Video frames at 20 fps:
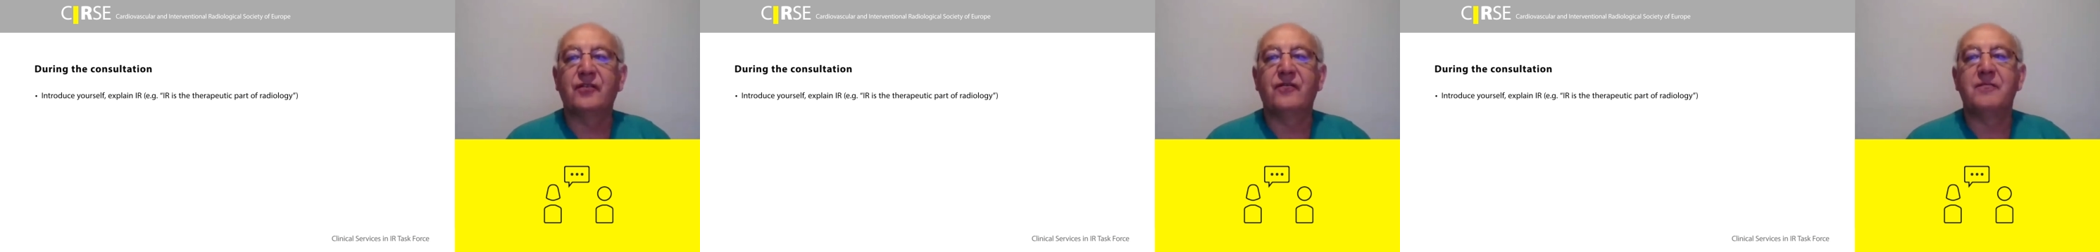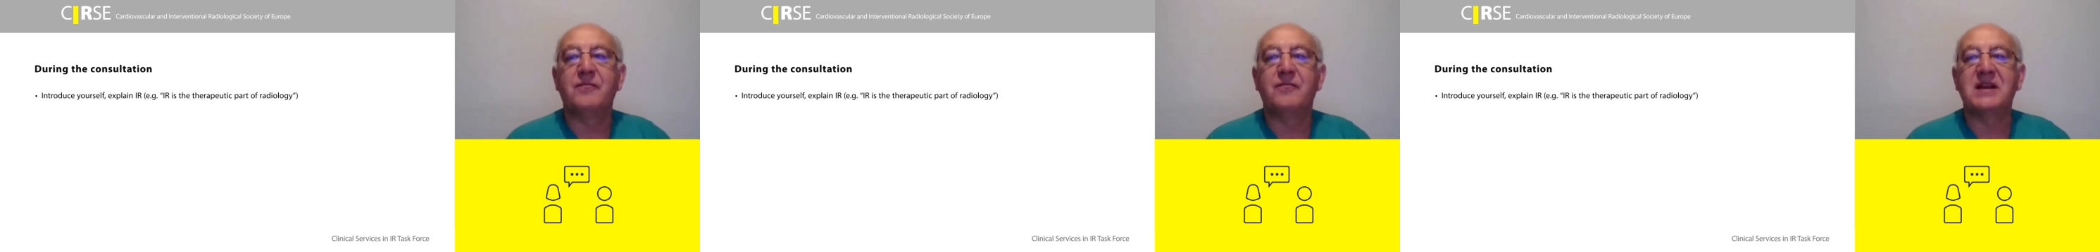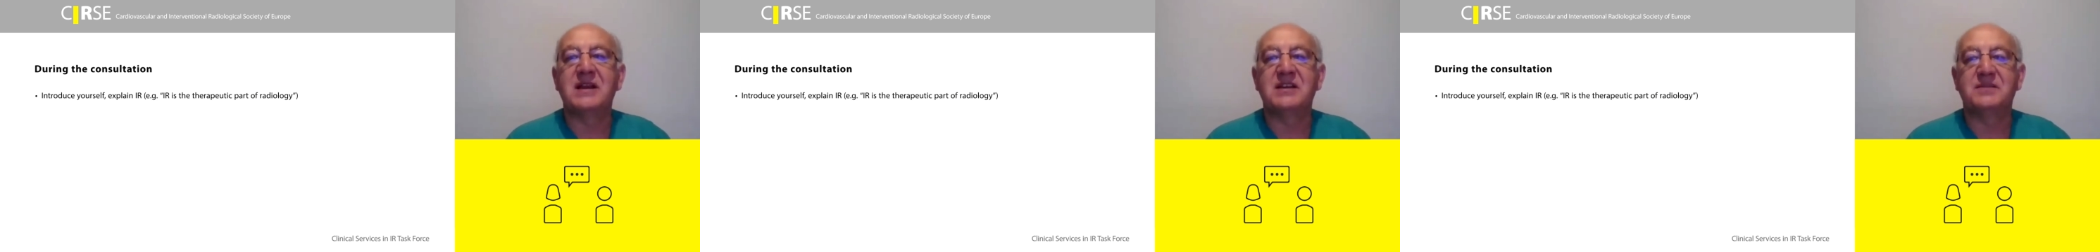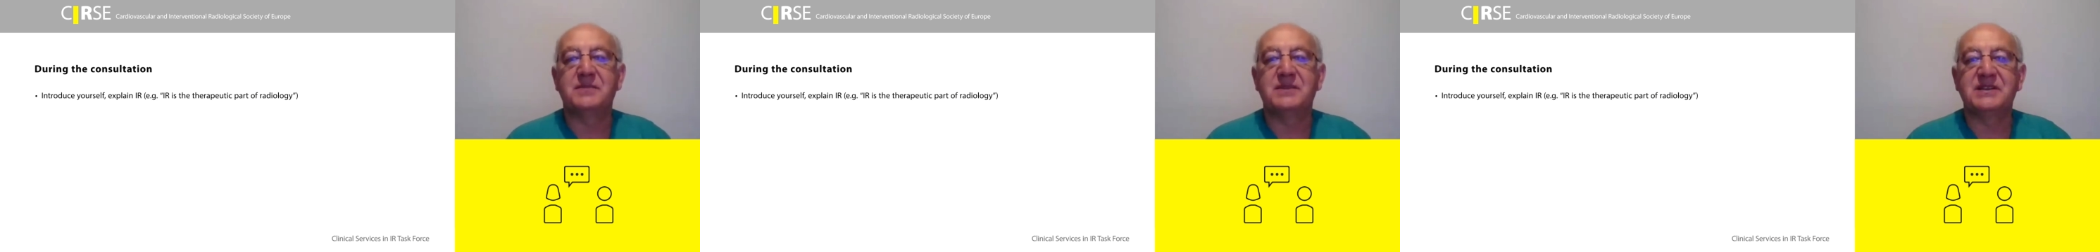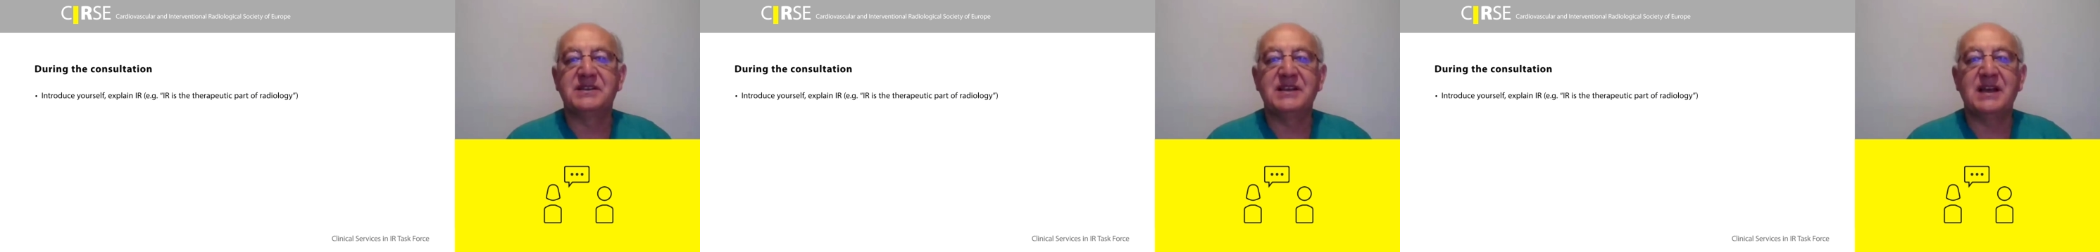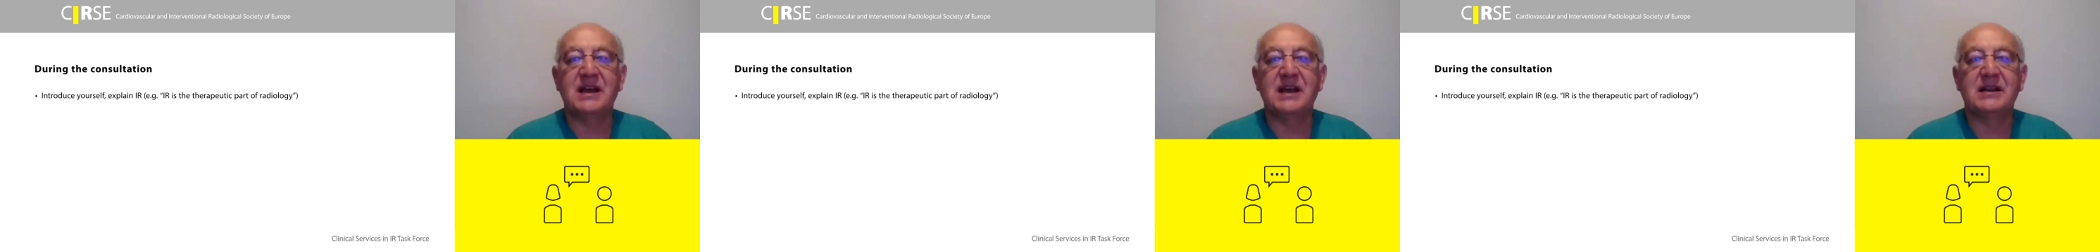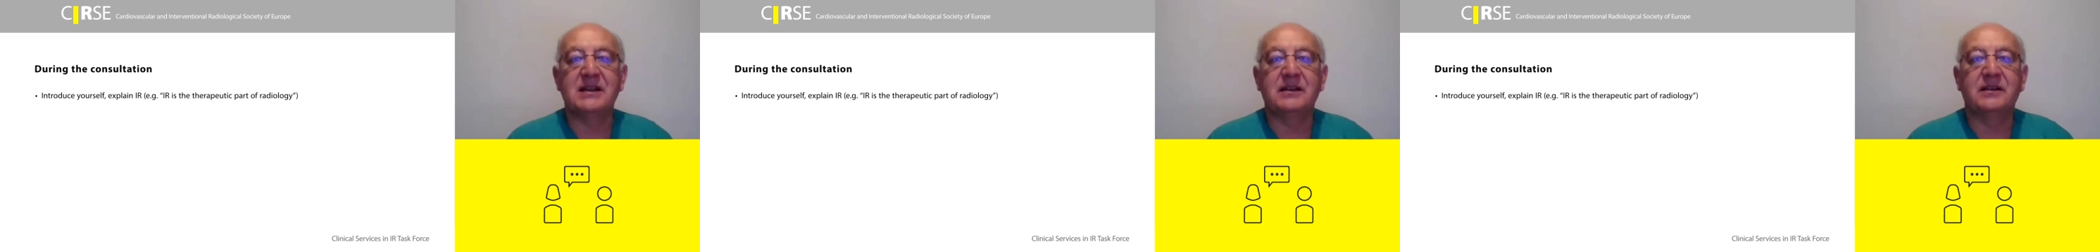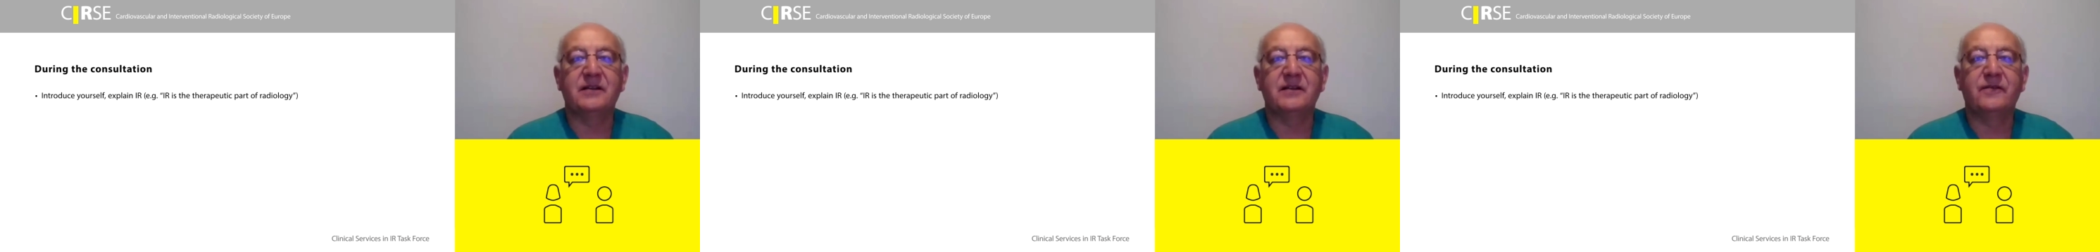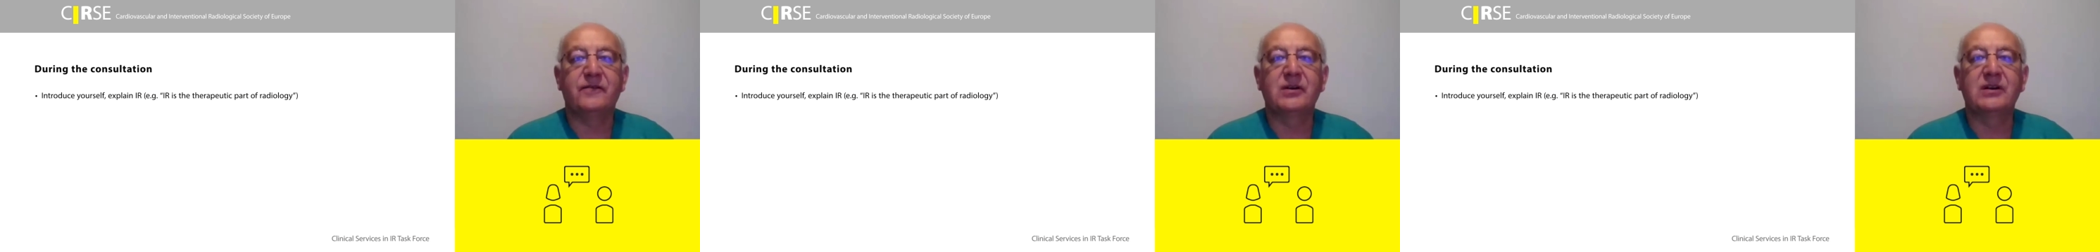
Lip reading: of my specialty.